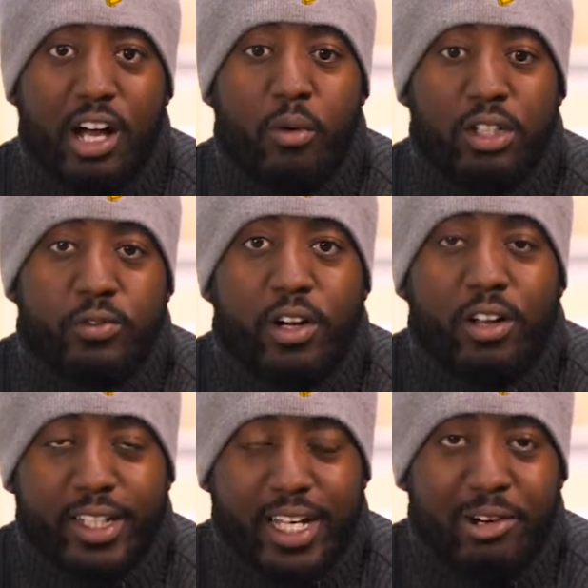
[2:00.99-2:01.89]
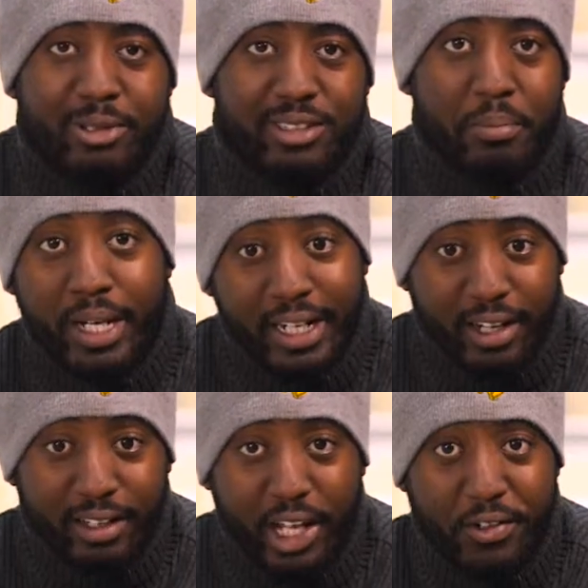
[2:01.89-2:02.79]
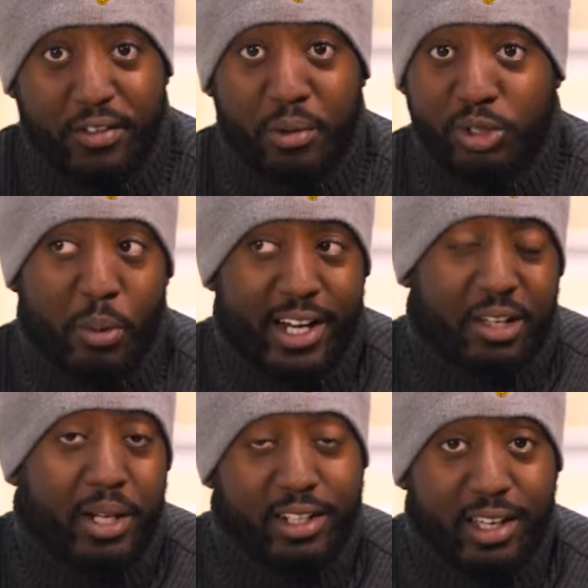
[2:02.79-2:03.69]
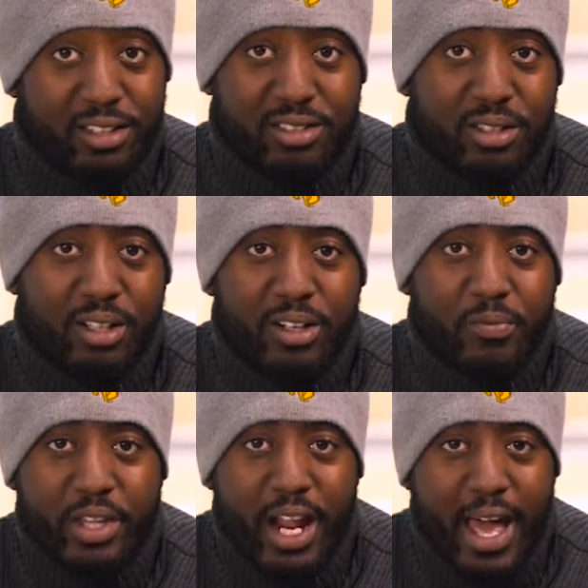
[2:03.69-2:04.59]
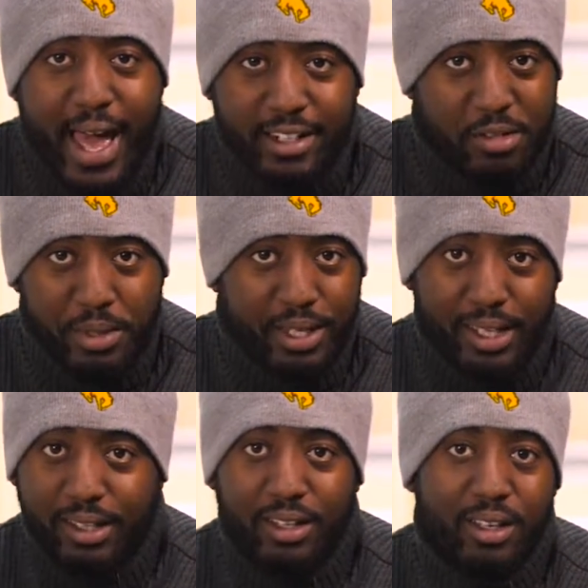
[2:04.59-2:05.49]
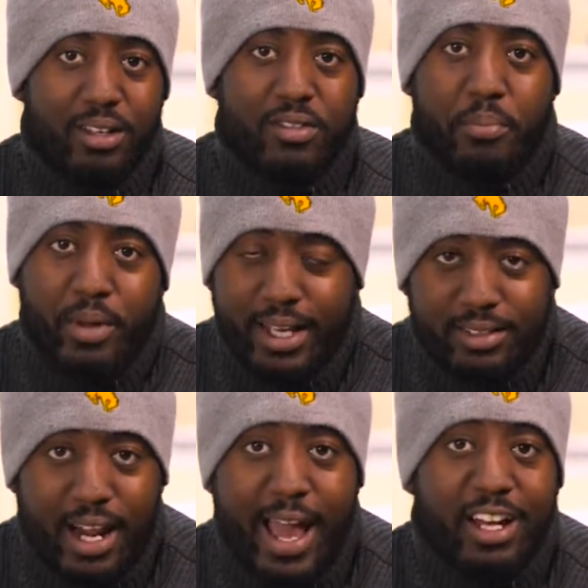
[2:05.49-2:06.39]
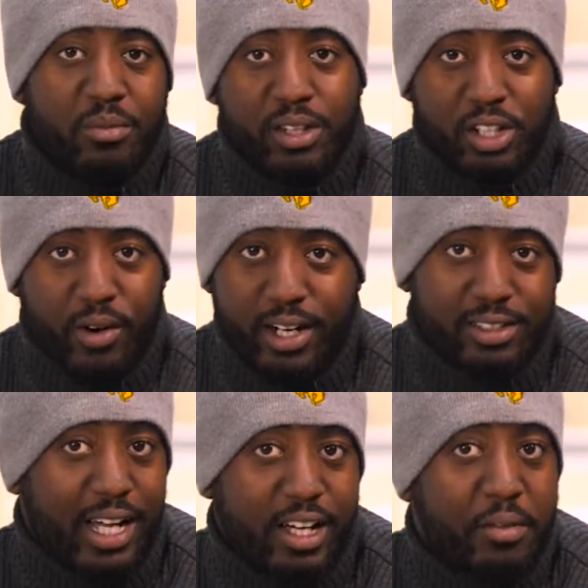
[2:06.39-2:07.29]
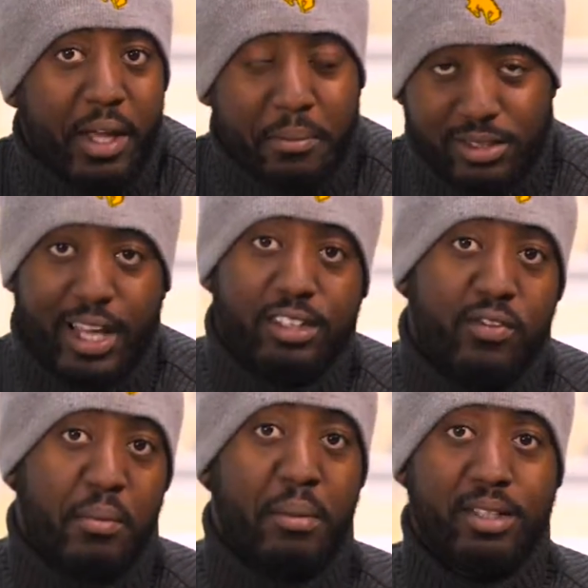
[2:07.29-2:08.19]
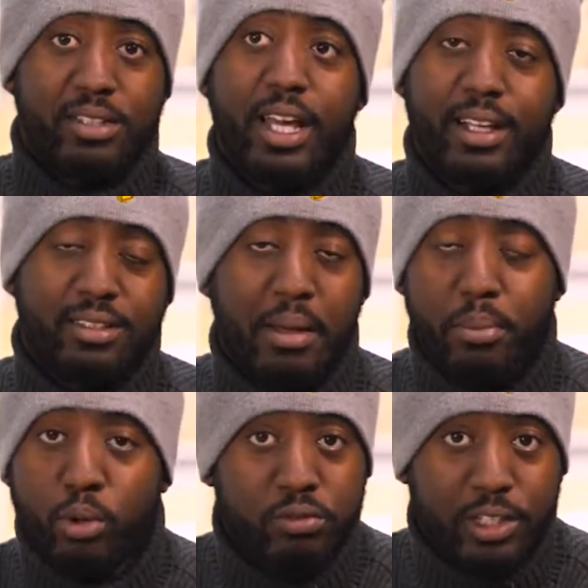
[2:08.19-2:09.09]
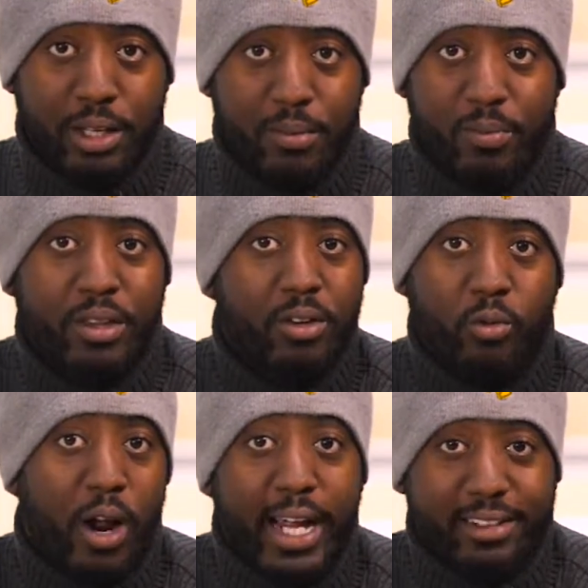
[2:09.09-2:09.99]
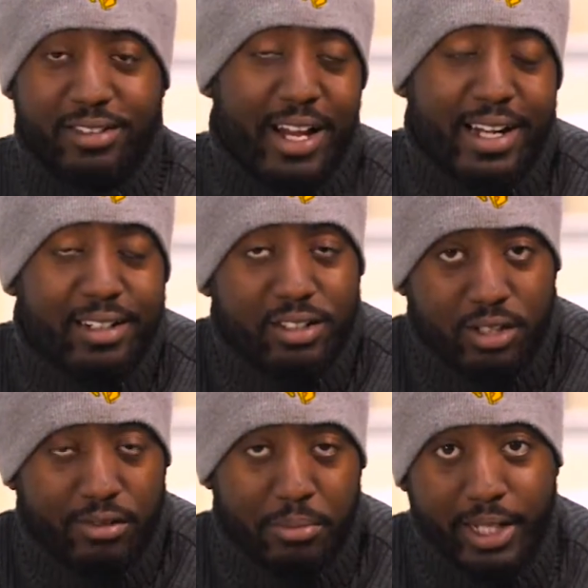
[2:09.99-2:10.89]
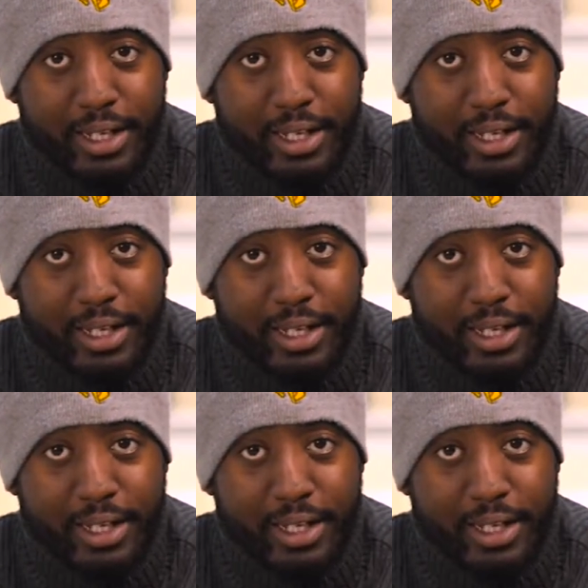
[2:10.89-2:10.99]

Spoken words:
I always felt like I was competing, even if there was nobody to compete against, that I had to be the best, that I had to be the greatest. I couldn't make mistakes. If I made mistakes, that proves him right that I didn't deserve to be